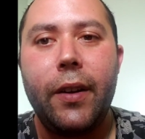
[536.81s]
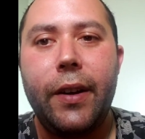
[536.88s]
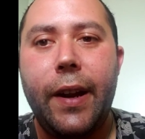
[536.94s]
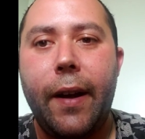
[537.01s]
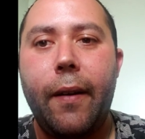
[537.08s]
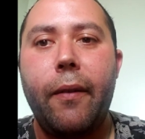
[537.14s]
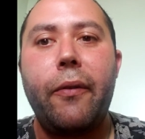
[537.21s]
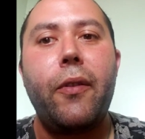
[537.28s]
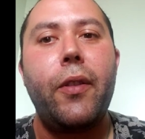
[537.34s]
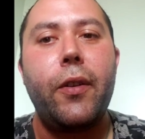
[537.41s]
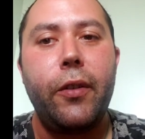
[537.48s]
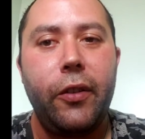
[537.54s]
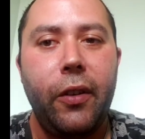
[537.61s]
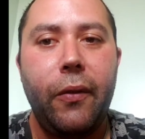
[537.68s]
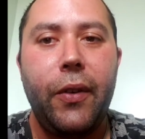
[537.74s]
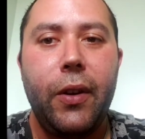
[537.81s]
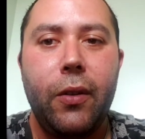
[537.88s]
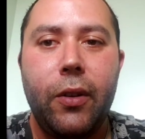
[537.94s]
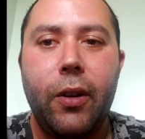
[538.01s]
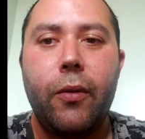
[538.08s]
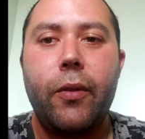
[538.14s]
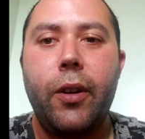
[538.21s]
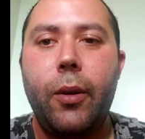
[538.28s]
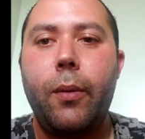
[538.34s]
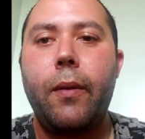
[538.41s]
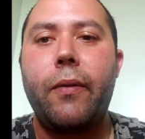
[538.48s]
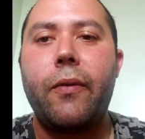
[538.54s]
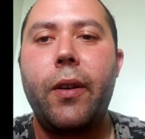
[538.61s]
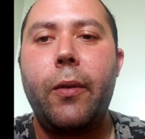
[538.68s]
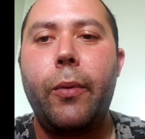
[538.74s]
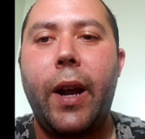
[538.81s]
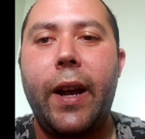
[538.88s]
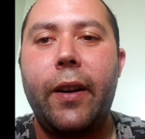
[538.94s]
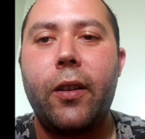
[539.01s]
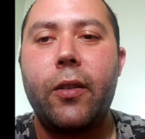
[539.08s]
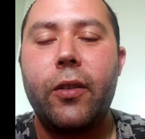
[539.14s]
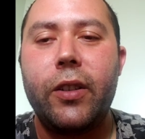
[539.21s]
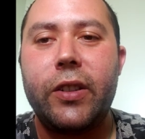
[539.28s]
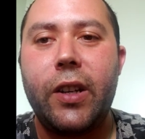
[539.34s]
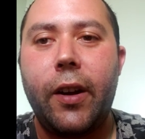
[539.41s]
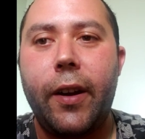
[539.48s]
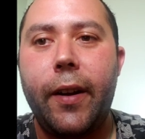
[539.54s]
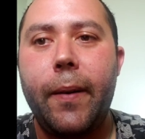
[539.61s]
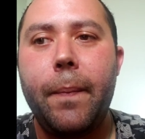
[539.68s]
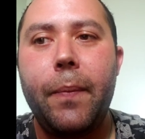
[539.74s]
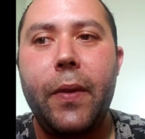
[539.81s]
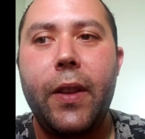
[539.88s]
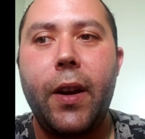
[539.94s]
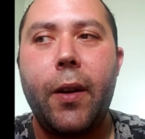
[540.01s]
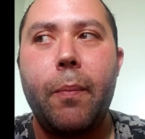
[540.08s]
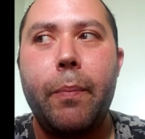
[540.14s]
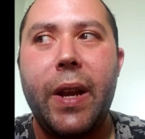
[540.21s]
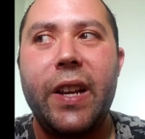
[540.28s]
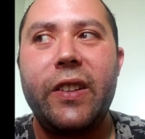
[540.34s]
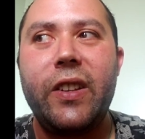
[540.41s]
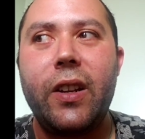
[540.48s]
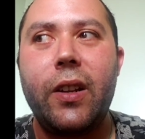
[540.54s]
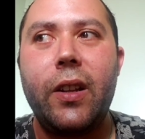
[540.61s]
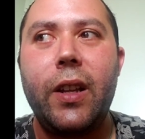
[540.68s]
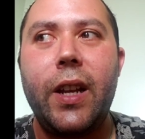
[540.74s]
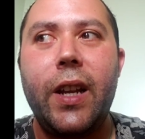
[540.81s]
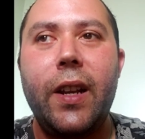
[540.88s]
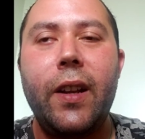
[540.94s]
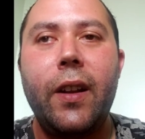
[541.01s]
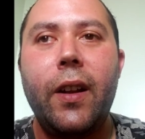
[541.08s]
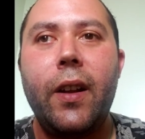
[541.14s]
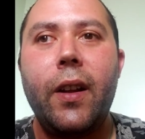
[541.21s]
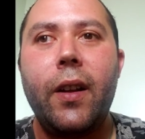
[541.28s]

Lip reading: Now, for those of you who don't know what free radicals are, they're basically